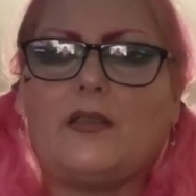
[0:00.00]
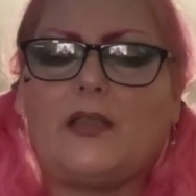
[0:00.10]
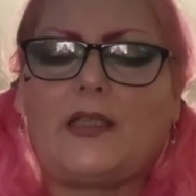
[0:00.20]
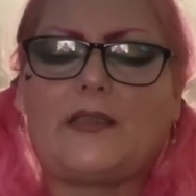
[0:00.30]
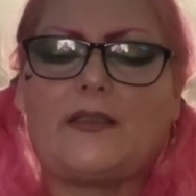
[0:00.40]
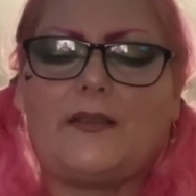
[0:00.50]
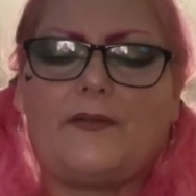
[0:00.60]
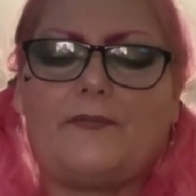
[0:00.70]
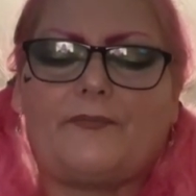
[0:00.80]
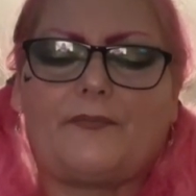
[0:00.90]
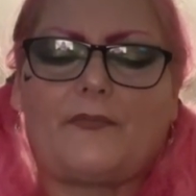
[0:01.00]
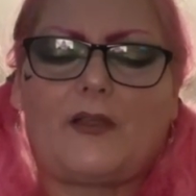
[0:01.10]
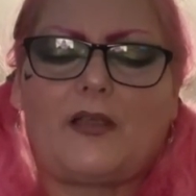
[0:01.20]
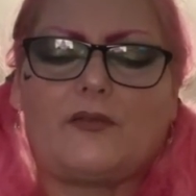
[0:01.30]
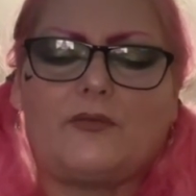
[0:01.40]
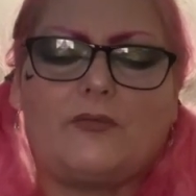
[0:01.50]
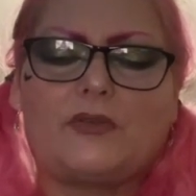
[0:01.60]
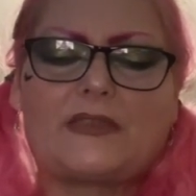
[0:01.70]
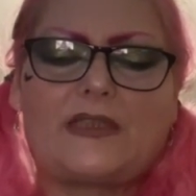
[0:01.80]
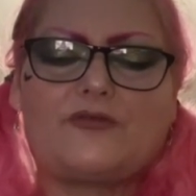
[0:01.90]
like a normal
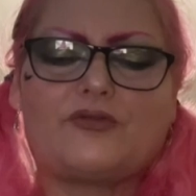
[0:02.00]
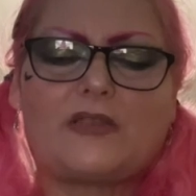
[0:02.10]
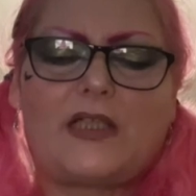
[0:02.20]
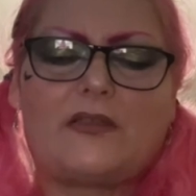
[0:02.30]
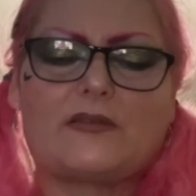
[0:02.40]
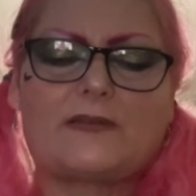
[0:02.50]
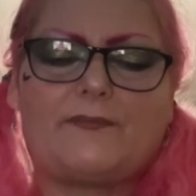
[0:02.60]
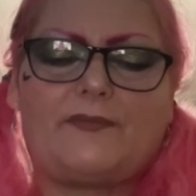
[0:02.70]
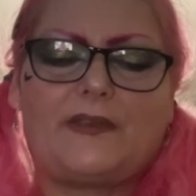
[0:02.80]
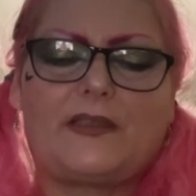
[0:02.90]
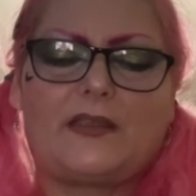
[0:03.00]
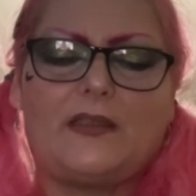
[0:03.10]
sanitary towel or something,